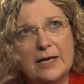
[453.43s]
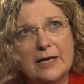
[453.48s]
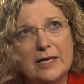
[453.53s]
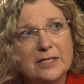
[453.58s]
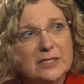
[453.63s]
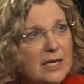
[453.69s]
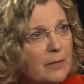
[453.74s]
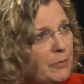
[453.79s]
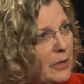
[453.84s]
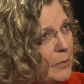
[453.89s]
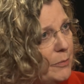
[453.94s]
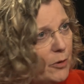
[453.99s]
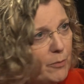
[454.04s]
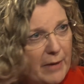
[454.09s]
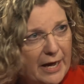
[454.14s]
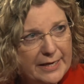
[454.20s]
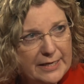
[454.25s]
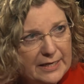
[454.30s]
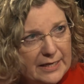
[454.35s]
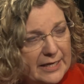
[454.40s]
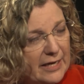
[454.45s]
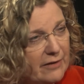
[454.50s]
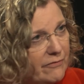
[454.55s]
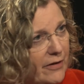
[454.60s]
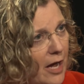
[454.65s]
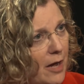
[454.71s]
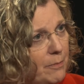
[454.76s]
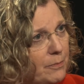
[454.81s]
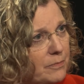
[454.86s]
Some people might give
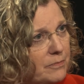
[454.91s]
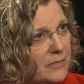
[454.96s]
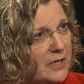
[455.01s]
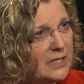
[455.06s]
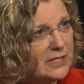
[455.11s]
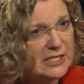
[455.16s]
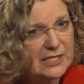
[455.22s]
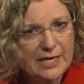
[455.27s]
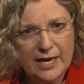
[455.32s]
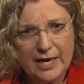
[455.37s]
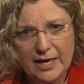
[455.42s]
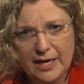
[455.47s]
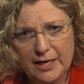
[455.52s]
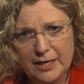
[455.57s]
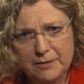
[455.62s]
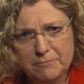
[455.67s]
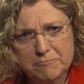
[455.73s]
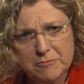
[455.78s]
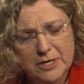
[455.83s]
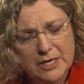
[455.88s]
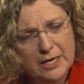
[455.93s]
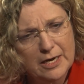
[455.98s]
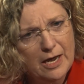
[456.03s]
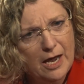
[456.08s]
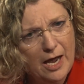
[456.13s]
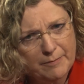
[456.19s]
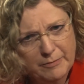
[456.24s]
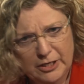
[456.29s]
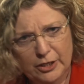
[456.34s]
up and say,
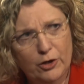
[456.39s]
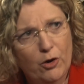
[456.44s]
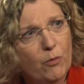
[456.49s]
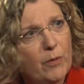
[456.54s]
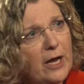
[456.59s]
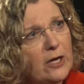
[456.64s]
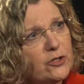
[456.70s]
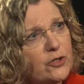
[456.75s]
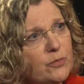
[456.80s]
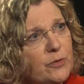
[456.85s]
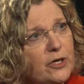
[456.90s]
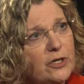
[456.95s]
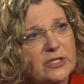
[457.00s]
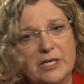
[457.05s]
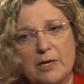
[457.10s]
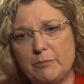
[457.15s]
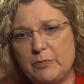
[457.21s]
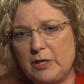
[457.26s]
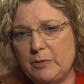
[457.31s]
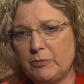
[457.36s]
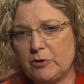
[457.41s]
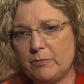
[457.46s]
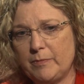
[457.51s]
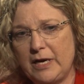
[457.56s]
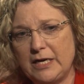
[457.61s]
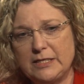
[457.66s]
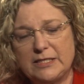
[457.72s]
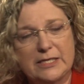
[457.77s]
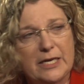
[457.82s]
I'm going to go elsewhere. Some people
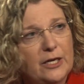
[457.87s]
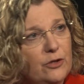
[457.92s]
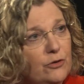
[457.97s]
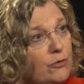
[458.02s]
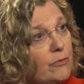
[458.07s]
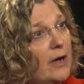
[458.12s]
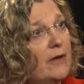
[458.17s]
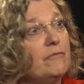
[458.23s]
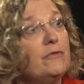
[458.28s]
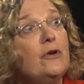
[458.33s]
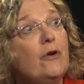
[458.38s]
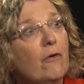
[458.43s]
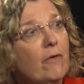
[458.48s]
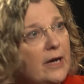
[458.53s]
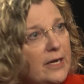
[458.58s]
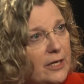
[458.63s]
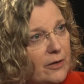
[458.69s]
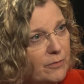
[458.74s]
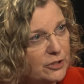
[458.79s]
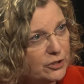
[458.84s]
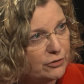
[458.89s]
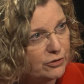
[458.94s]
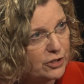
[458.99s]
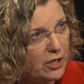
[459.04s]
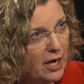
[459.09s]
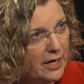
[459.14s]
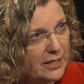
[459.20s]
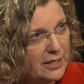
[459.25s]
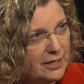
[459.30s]
might say, you have no idea what you're
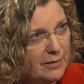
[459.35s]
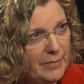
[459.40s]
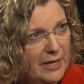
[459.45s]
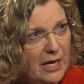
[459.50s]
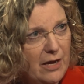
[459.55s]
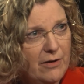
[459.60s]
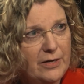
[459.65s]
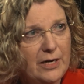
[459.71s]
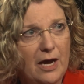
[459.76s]
talking about.